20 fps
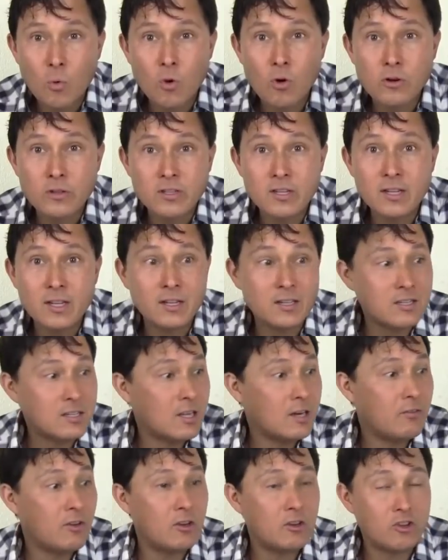warranty
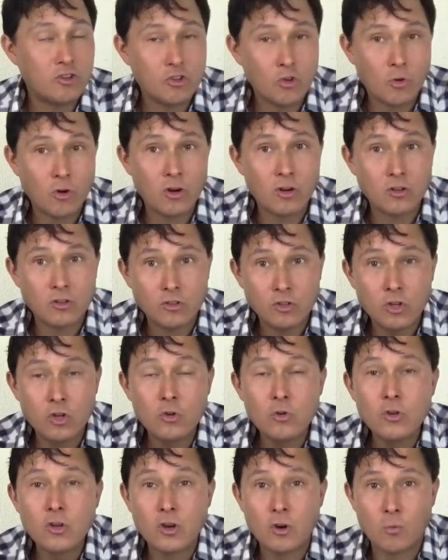instead of a short
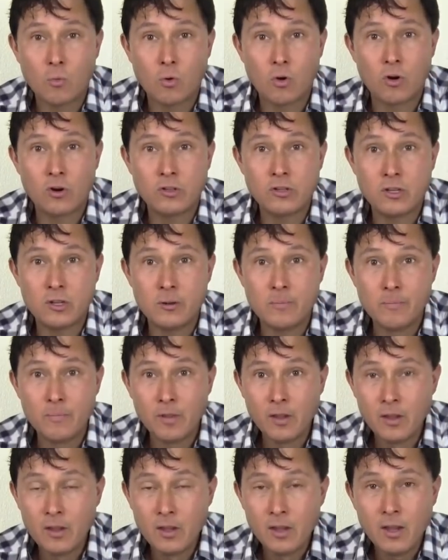2-year warranty.
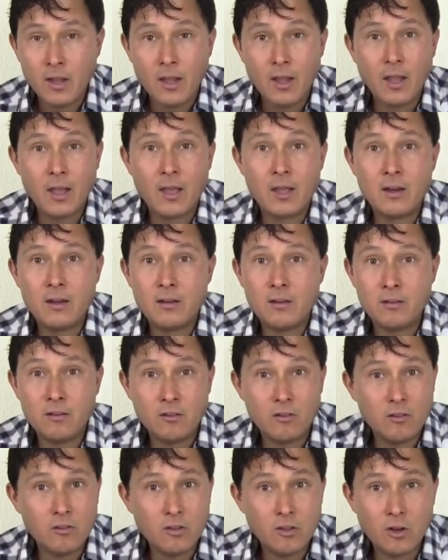And,
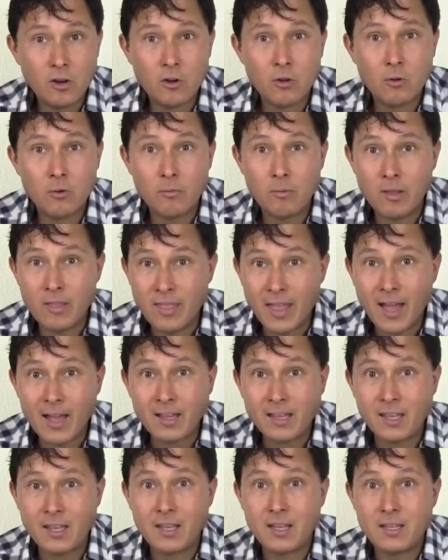you know, in
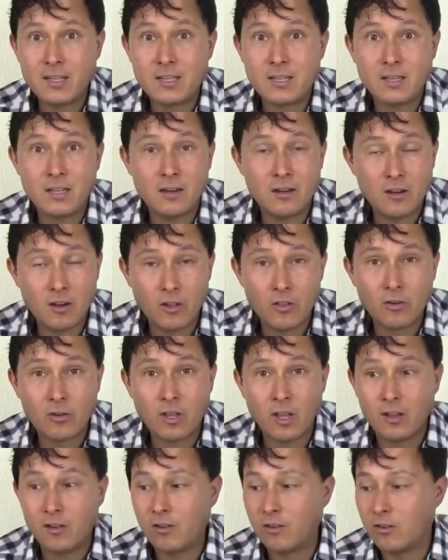that case and in
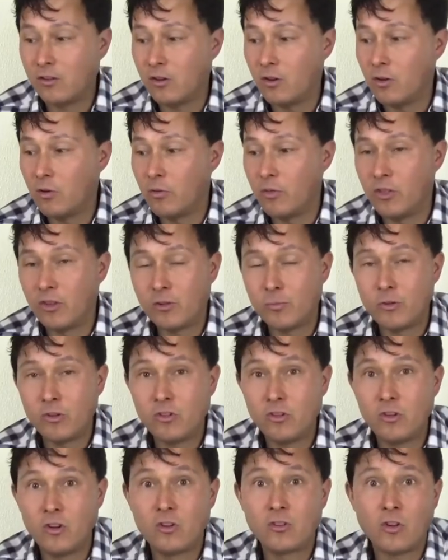other cases, you know, this
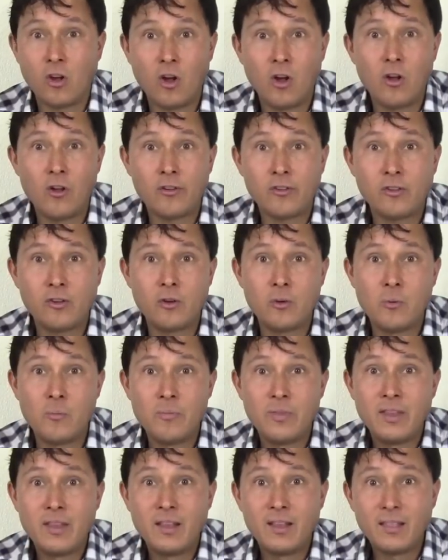machine is
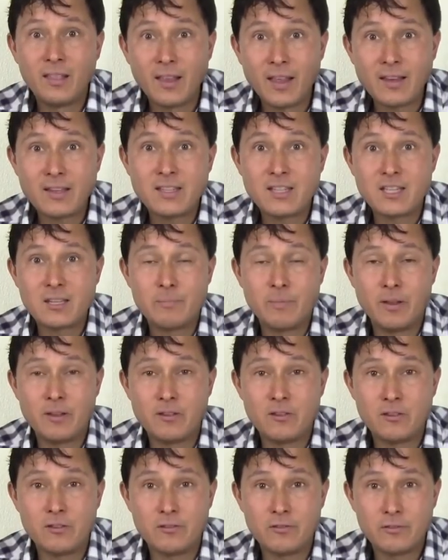also less
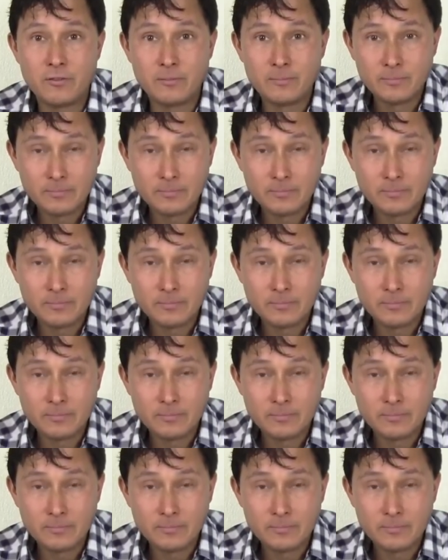expensive.